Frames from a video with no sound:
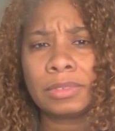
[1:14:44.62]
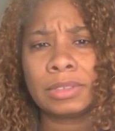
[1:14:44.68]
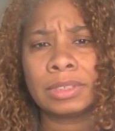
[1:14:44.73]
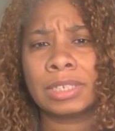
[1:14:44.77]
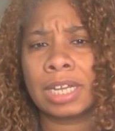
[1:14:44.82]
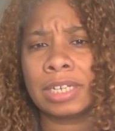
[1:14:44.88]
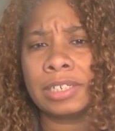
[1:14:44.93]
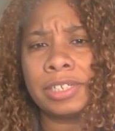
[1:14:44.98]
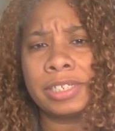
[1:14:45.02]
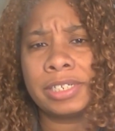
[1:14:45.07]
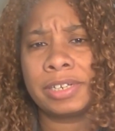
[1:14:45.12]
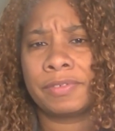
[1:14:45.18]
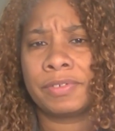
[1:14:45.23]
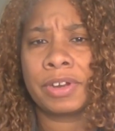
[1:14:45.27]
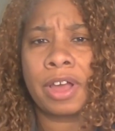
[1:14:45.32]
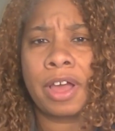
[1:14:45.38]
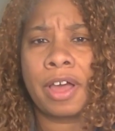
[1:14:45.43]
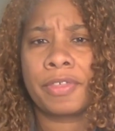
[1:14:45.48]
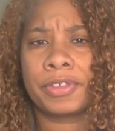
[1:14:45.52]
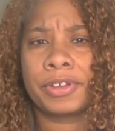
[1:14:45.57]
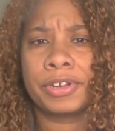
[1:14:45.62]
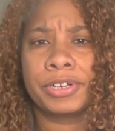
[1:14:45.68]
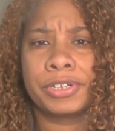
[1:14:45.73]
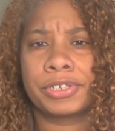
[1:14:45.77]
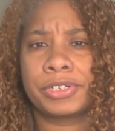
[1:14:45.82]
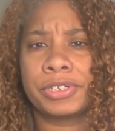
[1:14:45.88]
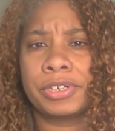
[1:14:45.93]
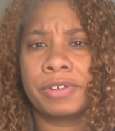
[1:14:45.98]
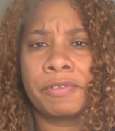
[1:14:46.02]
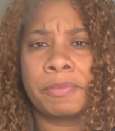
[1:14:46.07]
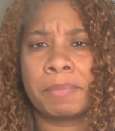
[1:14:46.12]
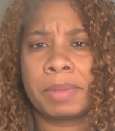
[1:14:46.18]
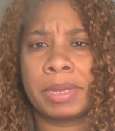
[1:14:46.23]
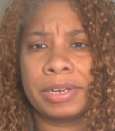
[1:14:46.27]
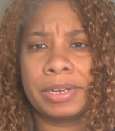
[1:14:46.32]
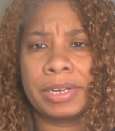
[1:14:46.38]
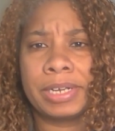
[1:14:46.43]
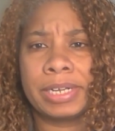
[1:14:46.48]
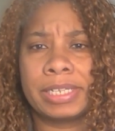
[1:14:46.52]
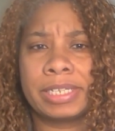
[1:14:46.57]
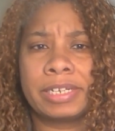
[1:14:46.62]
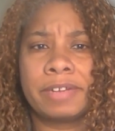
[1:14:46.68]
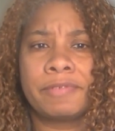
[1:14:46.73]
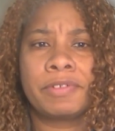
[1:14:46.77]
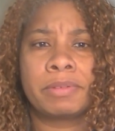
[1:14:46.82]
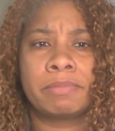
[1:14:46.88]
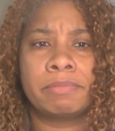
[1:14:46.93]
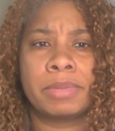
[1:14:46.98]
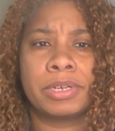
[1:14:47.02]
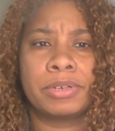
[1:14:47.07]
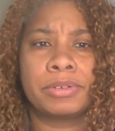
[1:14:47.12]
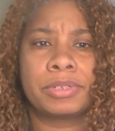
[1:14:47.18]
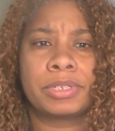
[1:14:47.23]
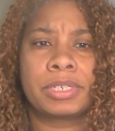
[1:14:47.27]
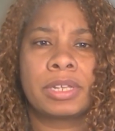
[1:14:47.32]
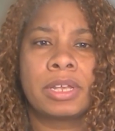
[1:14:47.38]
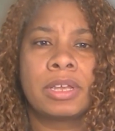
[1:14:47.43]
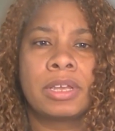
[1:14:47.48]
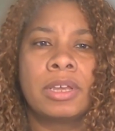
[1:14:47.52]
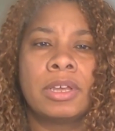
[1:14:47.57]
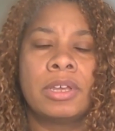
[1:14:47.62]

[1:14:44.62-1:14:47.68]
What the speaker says: not just different authors or different periods, different modes.